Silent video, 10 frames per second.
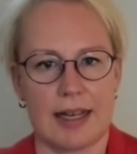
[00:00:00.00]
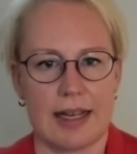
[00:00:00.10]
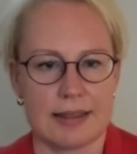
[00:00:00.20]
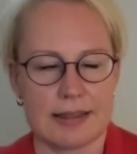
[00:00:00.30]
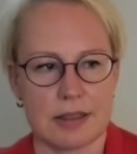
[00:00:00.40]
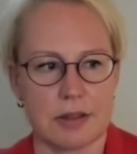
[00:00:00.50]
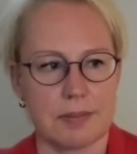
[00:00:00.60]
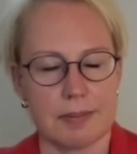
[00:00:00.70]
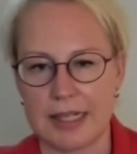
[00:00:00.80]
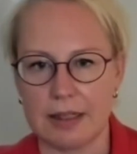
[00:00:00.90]
as a
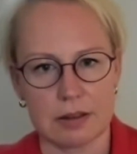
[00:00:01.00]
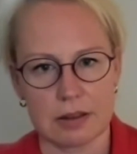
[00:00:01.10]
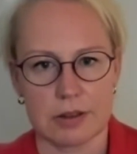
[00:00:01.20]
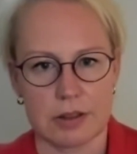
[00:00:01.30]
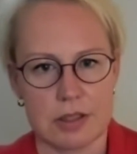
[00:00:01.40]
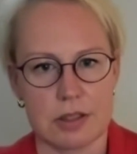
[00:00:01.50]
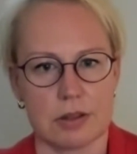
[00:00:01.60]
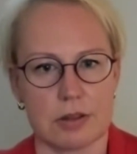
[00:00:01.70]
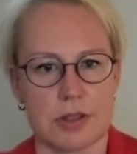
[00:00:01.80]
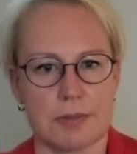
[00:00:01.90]
medical condition
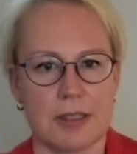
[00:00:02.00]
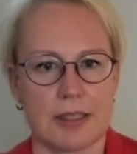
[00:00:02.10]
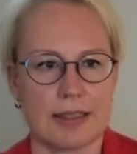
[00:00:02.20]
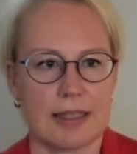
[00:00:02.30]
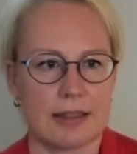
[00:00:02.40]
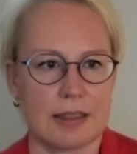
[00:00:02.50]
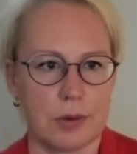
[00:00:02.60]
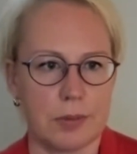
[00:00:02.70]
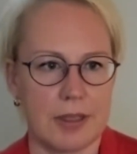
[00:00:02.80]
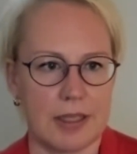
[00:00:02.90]
or something like that that
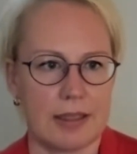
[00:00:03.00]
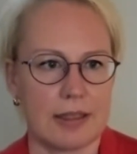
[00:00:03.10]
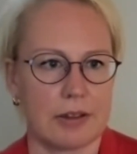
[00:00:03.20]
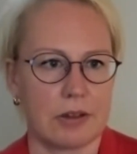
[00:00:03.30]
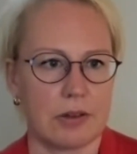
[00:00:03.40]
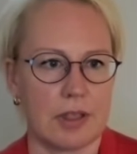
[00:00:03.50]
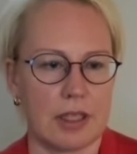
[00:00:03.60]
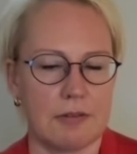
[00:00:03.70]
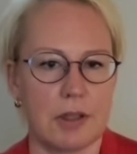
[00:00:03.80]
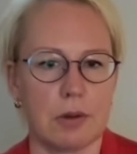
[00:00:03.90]
would be inherent to the
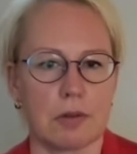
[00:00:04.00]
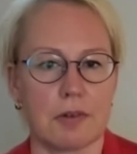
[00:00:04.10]
individual.